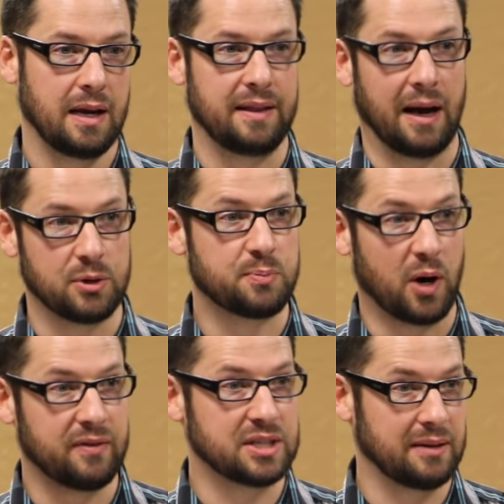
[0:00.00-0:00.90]
And that was
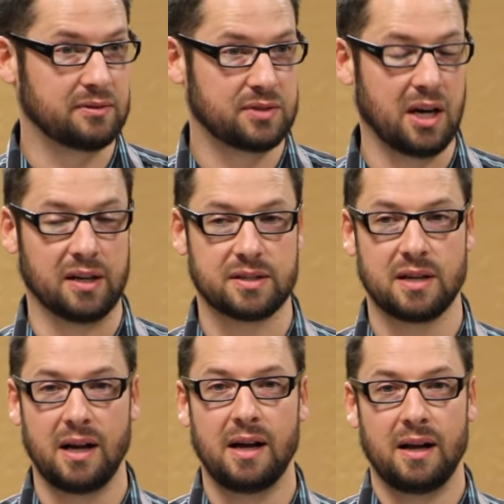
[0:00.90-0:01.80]
part of his gift of tongues.
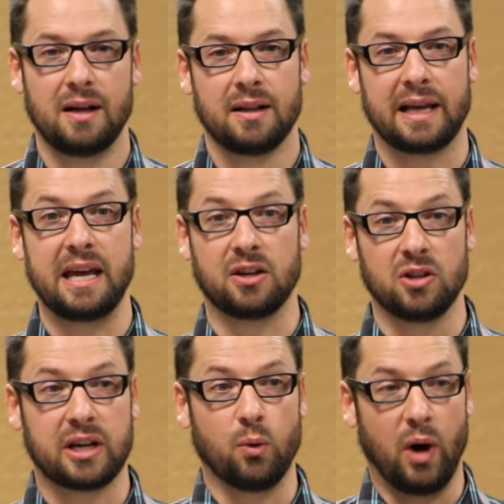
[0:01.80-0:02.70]
Like, he could
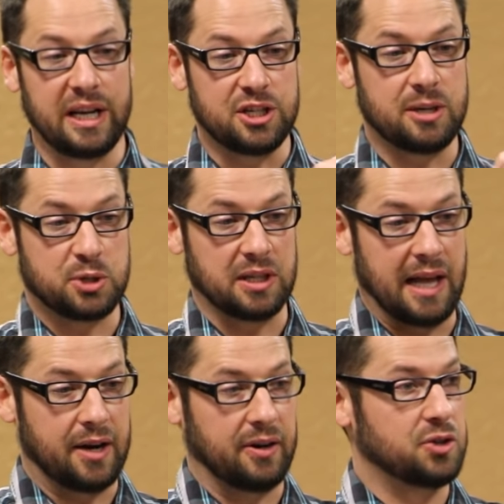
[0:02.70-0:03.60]
look at one Egyptian
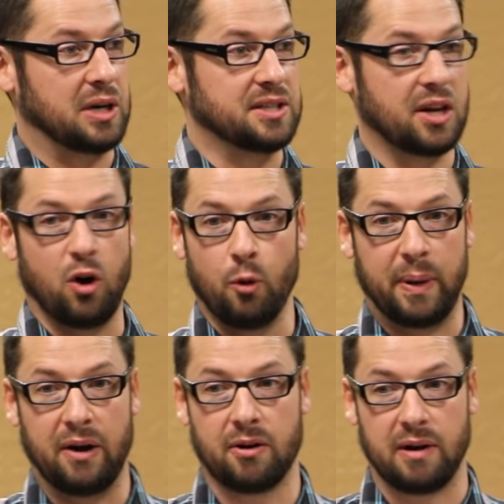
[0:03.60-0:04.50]
letter and translate a whole
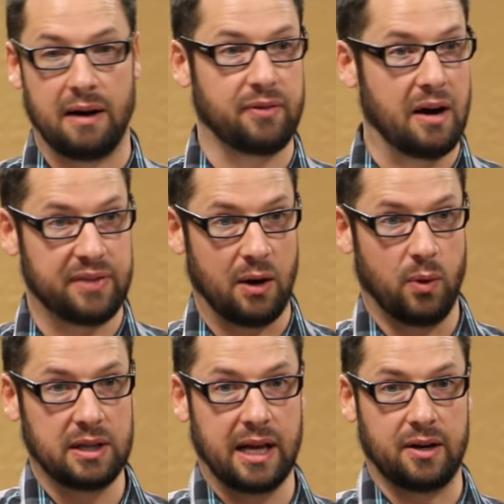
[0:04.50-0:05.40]
paragraph off that
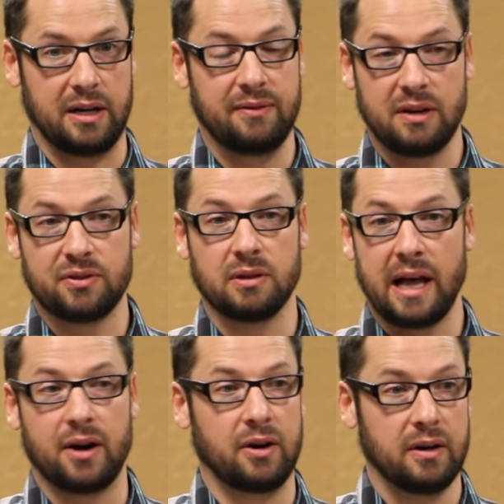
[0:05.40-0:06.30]
one letter. Even if the
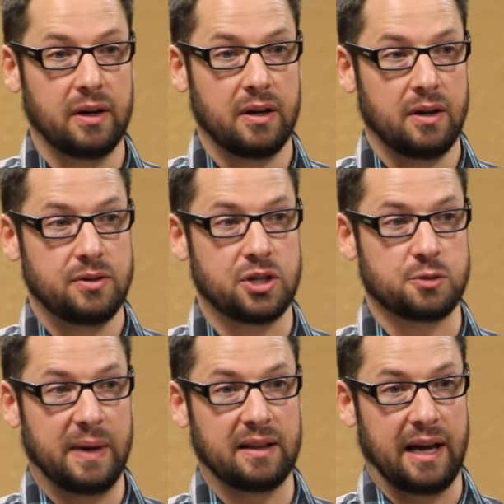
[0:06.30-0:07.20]
letter
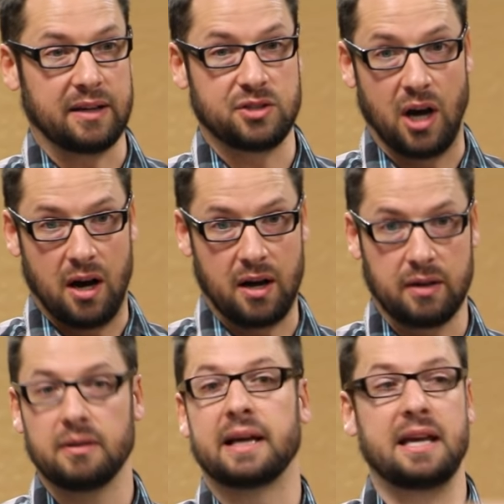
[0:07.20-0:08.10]
just meant, like, dog,
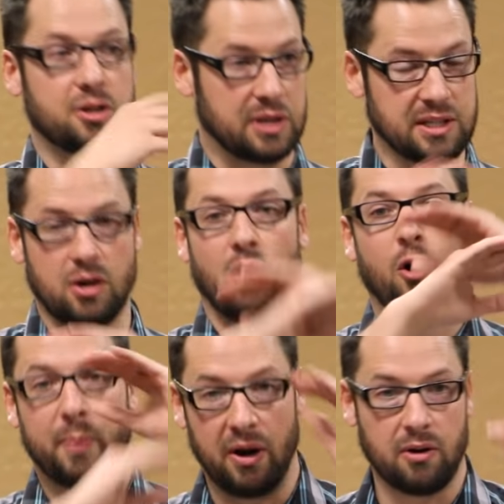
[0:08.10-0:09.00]
like, he could translate a
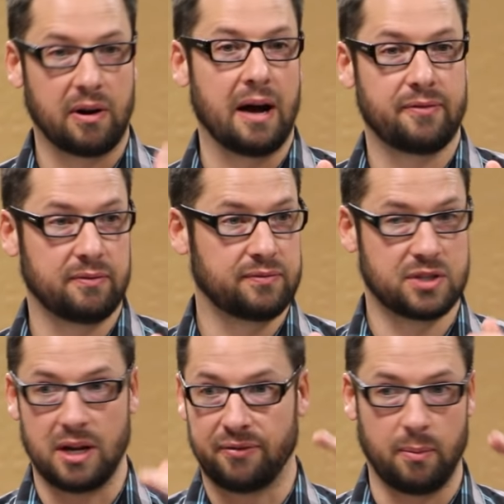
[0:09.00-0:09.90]
whole paragraph of
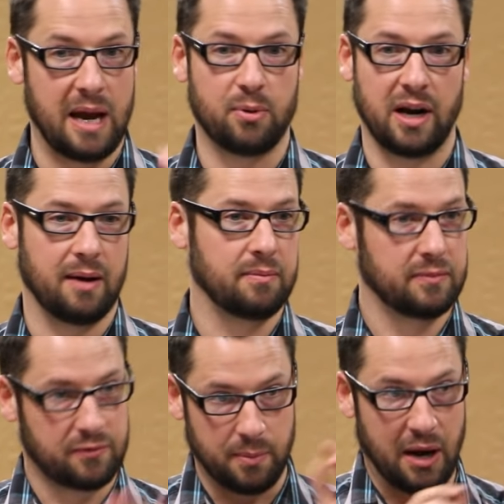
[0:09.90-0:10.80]
stuff from Abraham
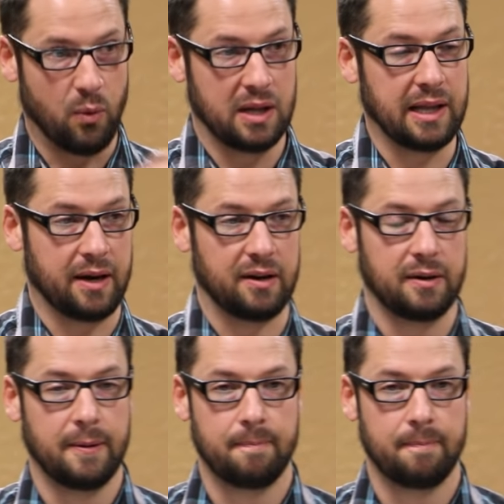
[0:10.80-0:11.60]
from that one letter.